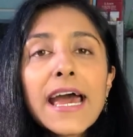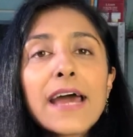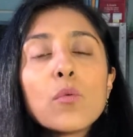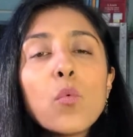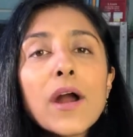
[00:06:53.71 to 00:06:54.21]

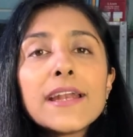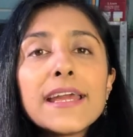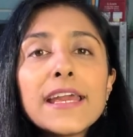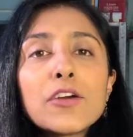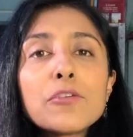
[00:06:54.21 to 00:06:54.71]
And one
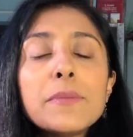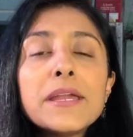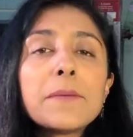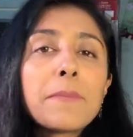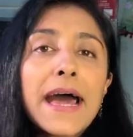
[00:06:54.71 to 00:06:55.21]
day could be
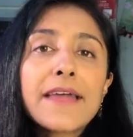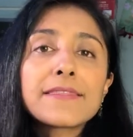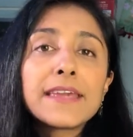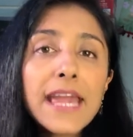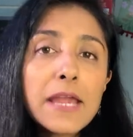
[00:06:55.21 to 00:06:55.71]
a
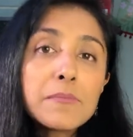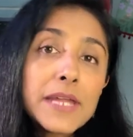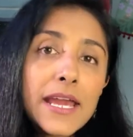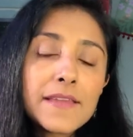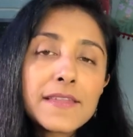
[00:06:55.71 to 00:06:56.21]
math game
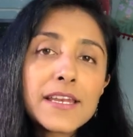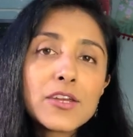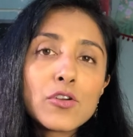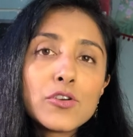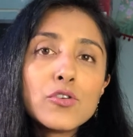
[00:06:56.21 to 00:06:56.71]
day that,
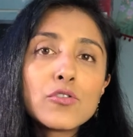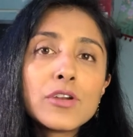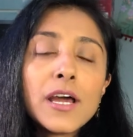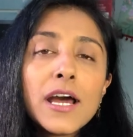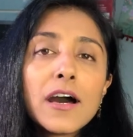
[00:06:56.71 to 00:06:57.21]
you
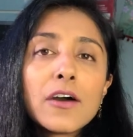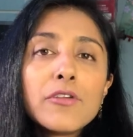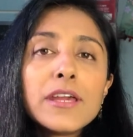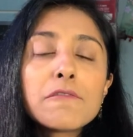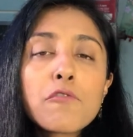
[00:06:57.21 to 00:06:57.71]
could
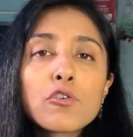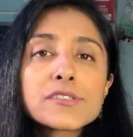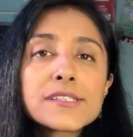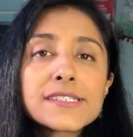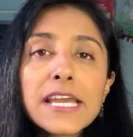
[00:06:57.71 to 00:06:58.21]
reinforce
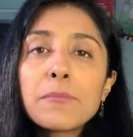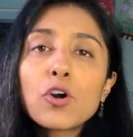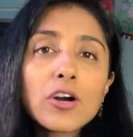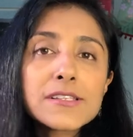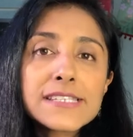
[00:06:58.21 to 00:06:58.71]
the same
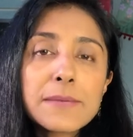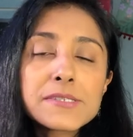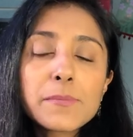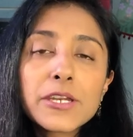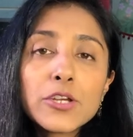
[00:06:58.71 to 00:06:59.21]

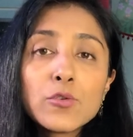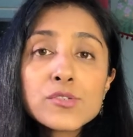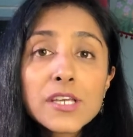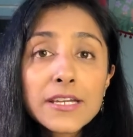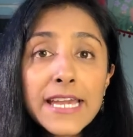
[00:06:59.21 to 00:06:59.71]
concepts but
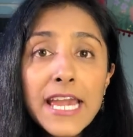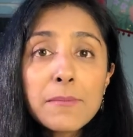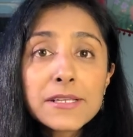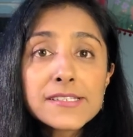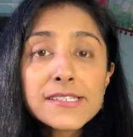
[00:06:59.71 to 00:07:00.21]
use a
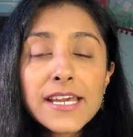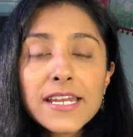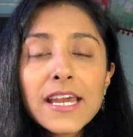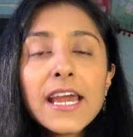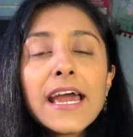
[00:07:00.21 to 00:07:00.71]
game instead.